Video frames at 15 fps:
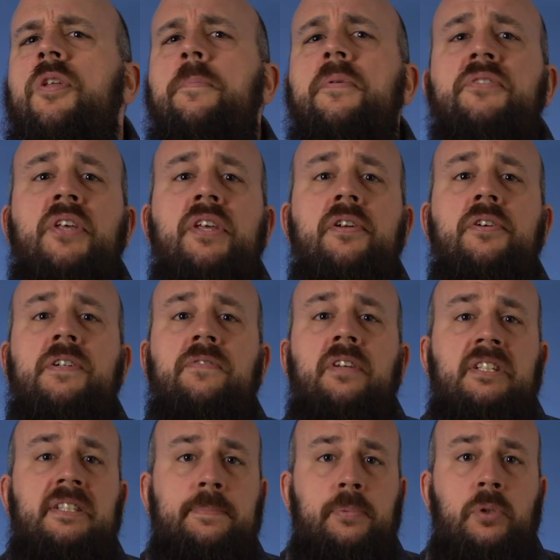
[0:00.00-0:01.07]
the percentage of
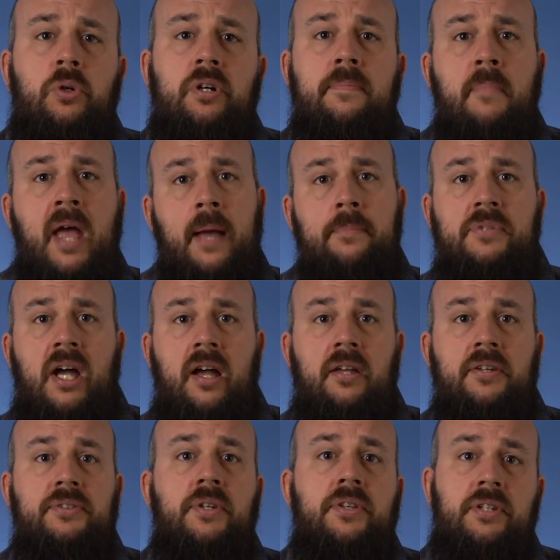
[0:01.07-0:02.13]
explored map
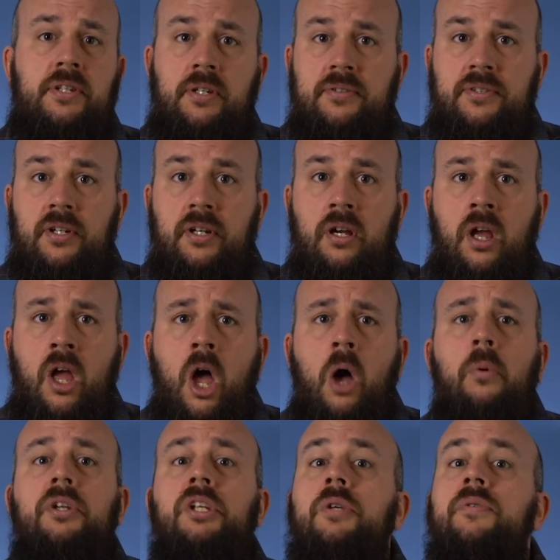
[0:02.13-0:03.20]
tiles to the user,
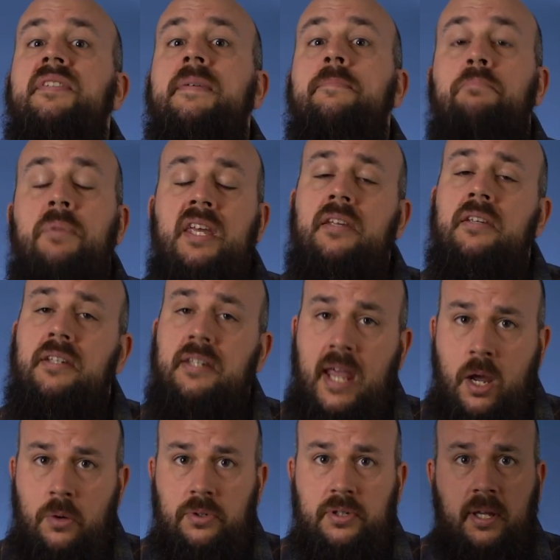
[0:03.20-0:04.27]
we'll use the
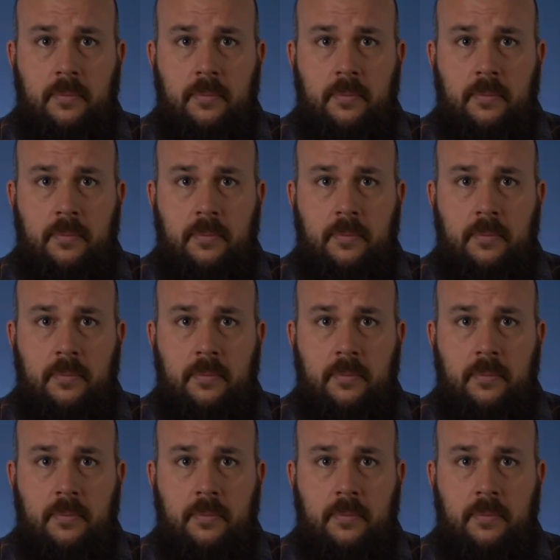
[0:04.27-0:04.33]
BITCOUNT